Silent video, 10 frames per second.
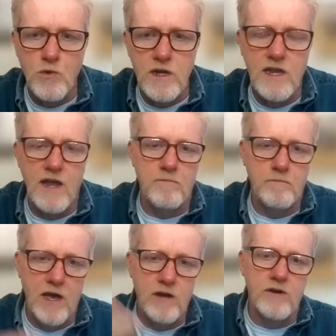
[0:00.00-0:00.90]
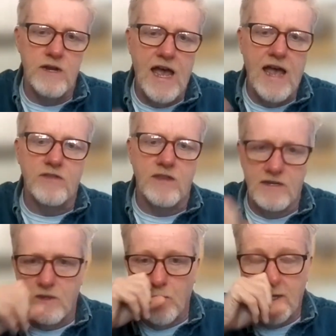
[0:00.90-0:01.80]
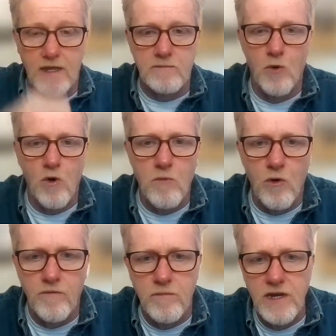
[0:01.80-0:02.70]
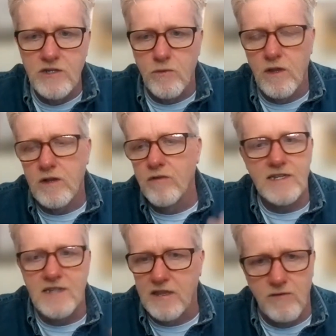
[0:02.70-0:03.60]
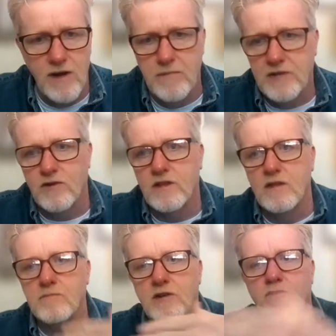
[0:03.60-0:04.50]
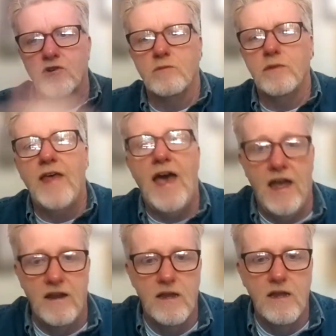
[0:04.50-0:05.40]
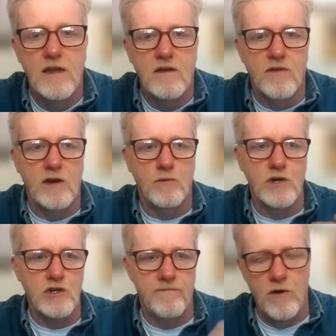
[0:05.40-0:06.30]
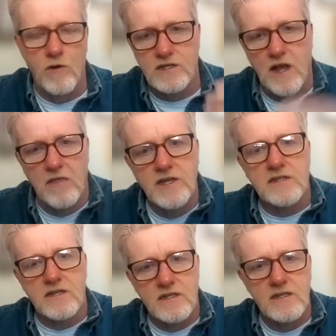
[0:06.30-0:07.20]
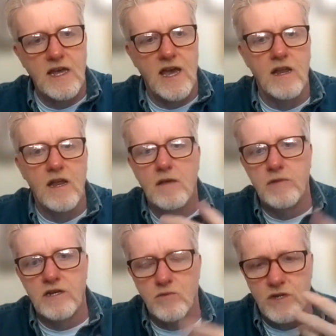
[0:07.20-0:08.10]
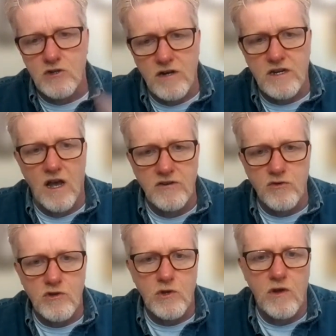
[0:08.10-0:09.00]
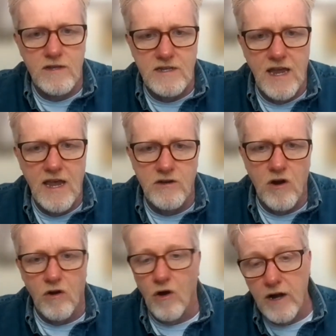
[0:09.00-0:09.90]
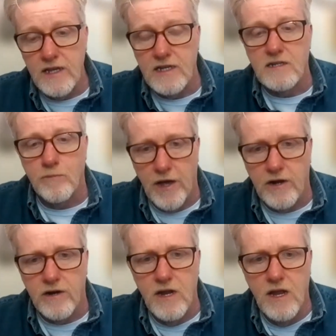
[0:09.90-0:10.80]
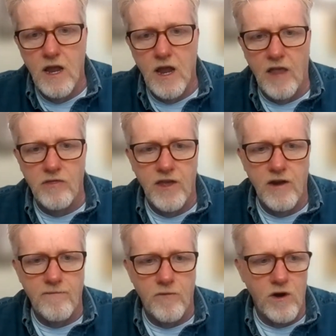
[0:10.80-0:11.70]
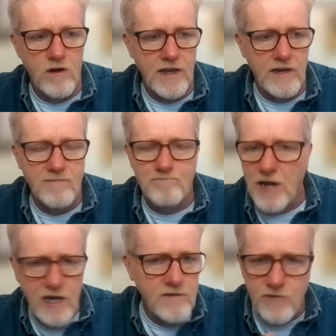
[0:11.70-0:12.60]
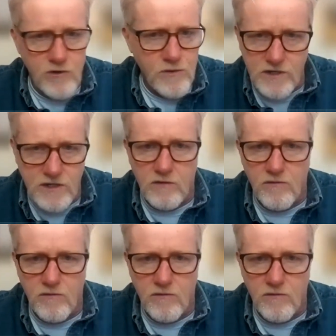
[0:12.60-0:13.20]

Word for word: we get better at this and we collect more and more information, we're like, oh, that's not the right metric. This metric should be that. Right. We should focus on this instead because we start to understand our audience better. And therefore, like page views wasn't